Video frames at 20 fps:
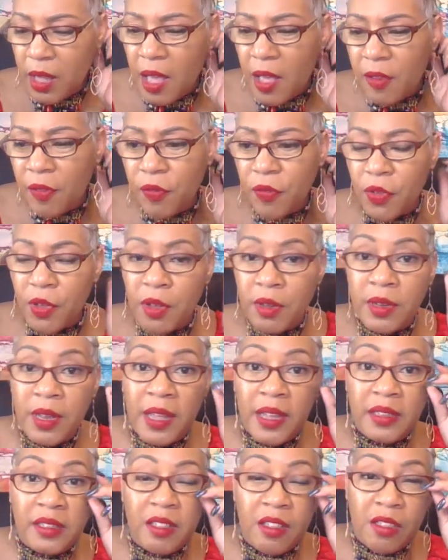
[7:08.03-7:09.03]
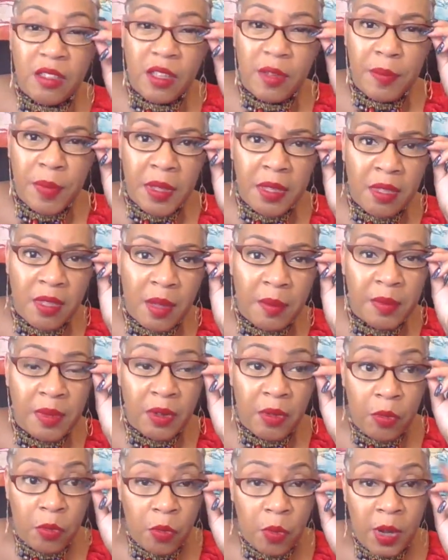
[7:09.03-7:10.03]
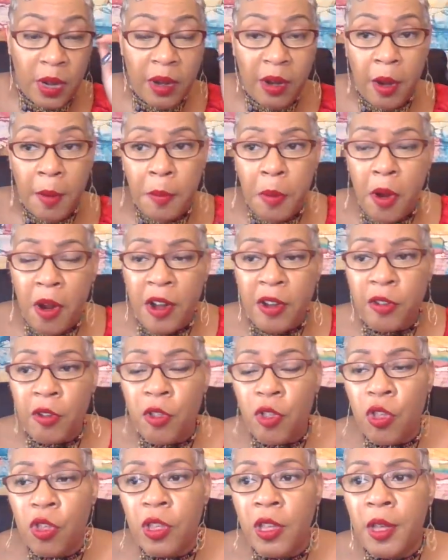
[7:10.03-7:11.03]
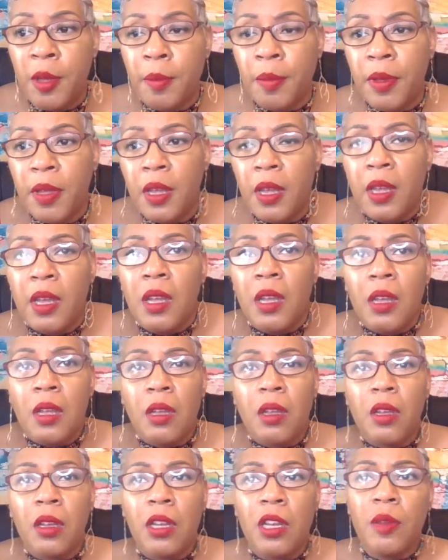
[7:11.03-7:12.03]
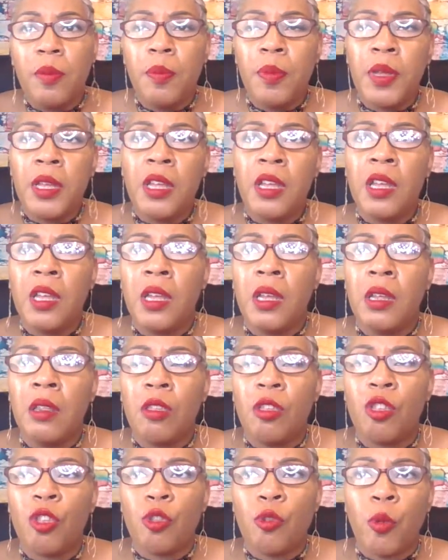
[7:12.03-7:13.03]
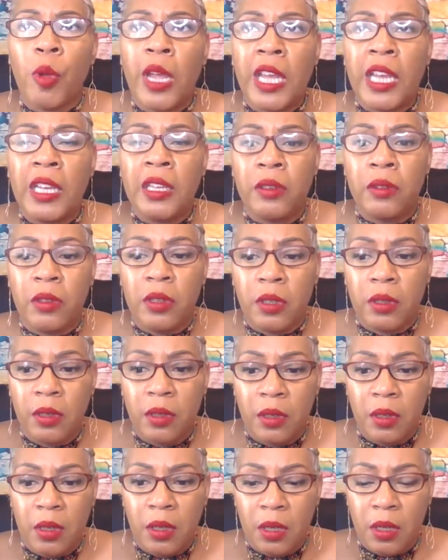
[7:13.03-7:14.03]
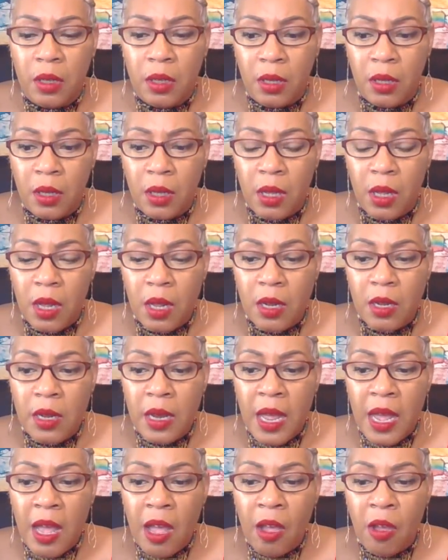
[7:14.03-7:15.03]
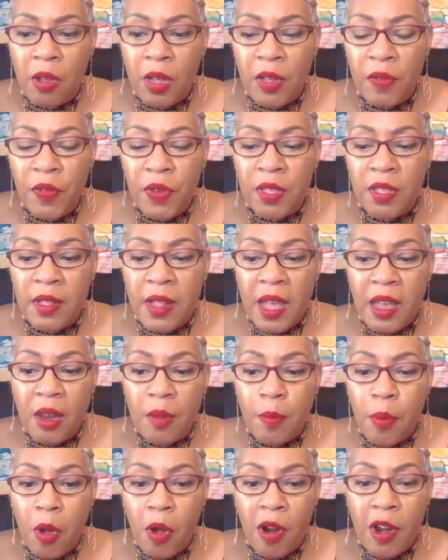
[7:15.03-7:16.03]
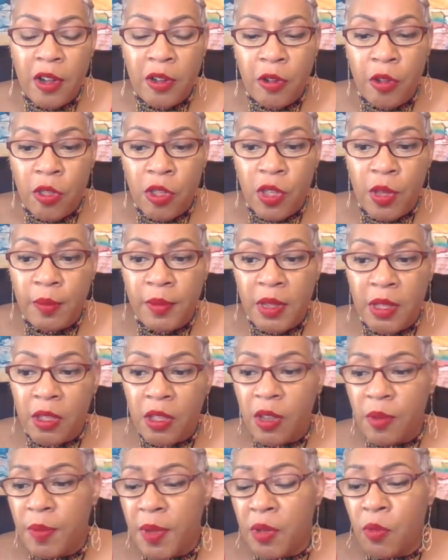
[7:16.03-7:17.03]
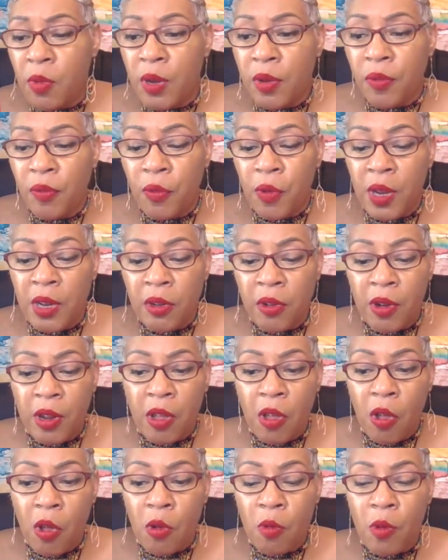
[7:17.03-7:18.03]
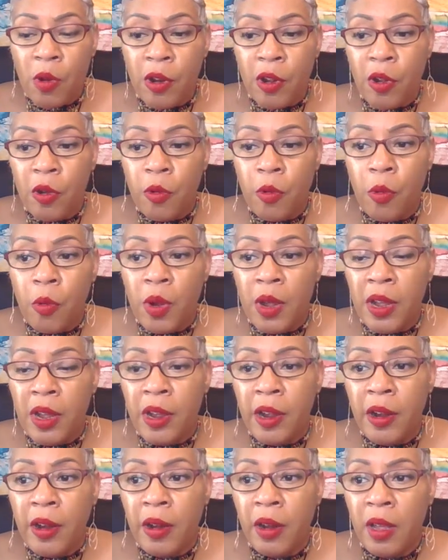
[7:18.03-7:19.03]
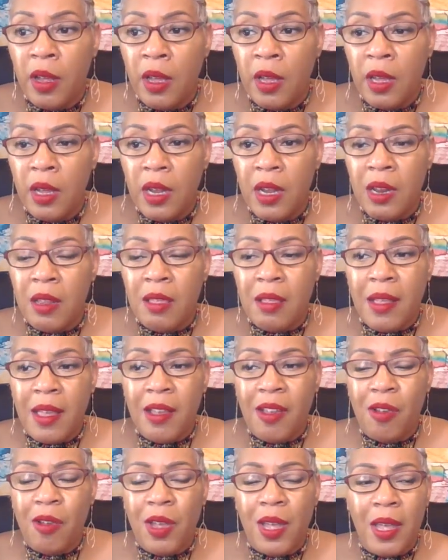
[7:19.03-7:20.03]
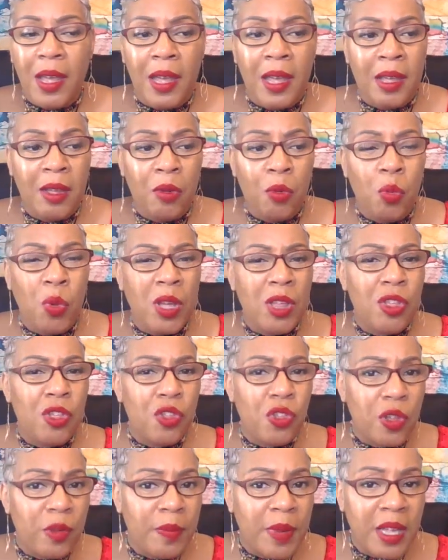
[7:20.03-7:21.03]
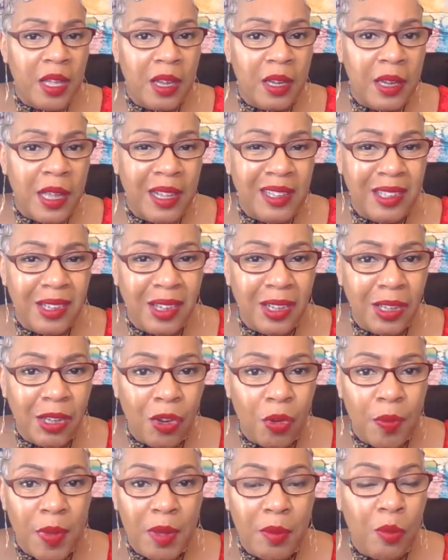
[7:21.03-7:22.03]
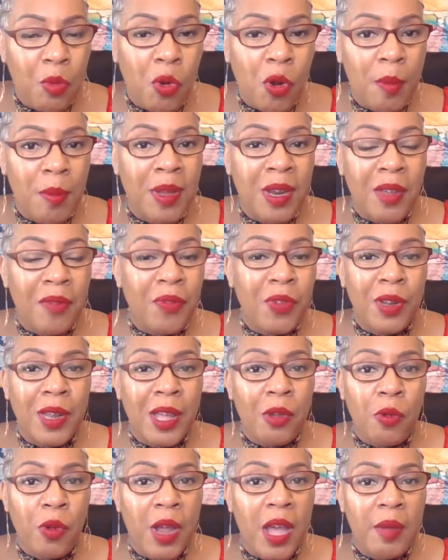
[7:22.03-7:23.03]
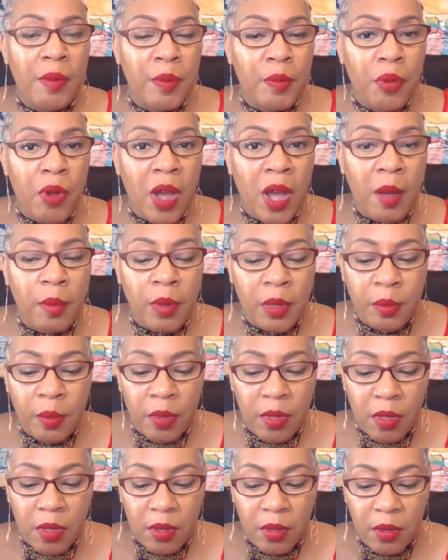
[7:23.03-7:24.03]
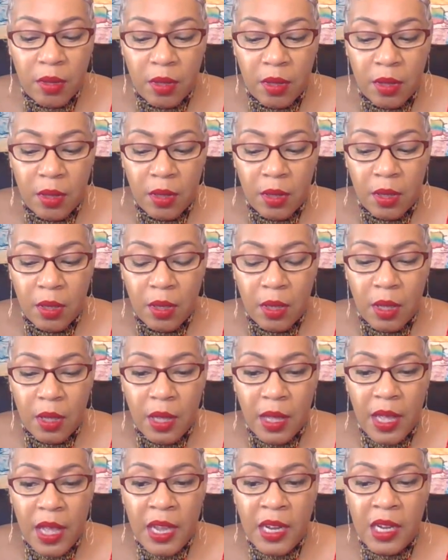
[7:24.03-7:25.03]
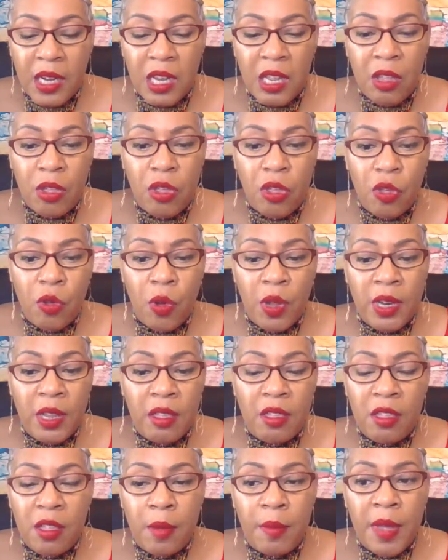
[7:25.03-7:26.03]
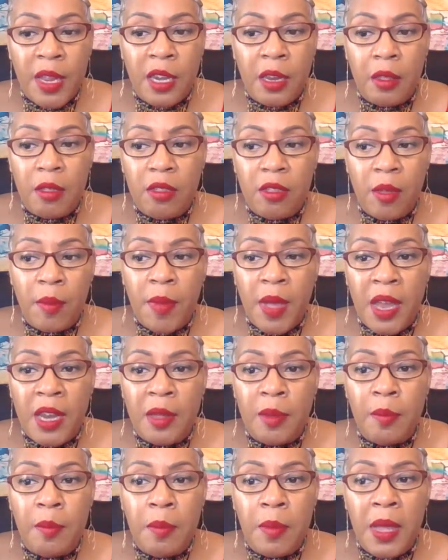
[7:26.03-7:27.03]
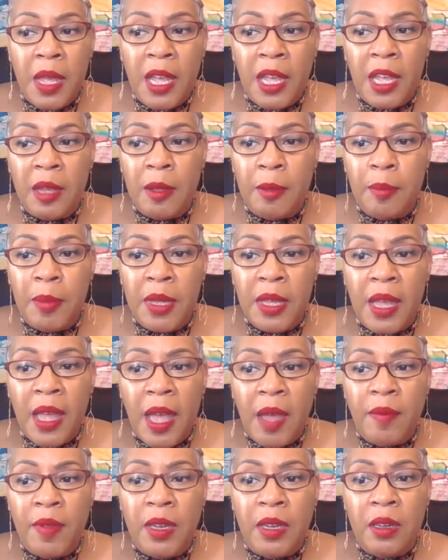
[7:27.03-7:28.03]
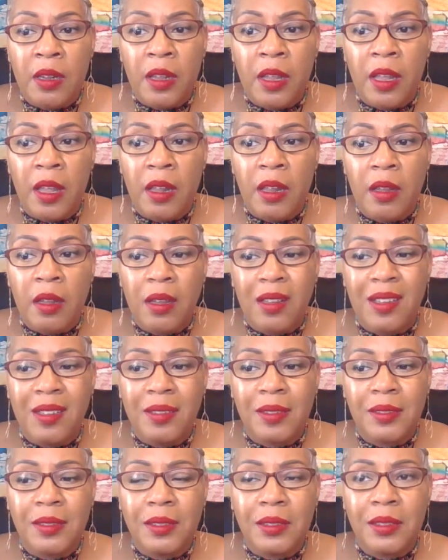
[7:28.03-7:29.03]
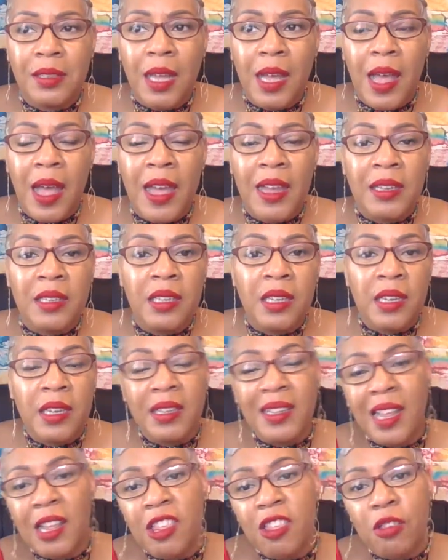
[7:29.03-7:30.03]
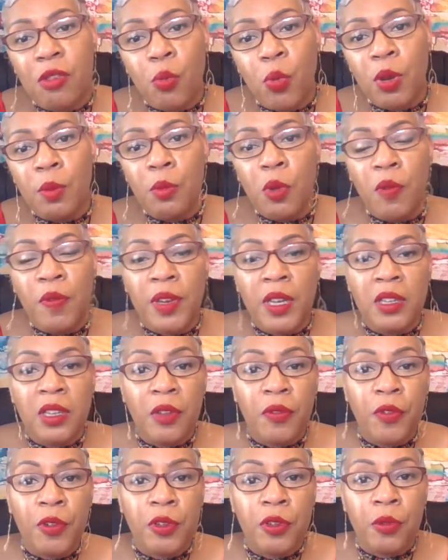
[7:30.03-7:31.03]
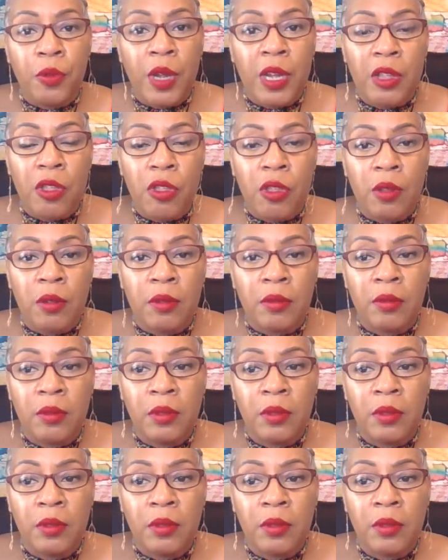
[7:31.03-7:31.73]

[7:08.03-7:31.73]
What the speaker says: I feel like this could be something where a partnership could be strained. Now, if it's not a partnership, this could be with a friend or a coworker where it's like, okay, we should be connecting a little bit more, but I feel like we're having problems. And it is showing that somebody may be having the idea that they just want to move in a different direction.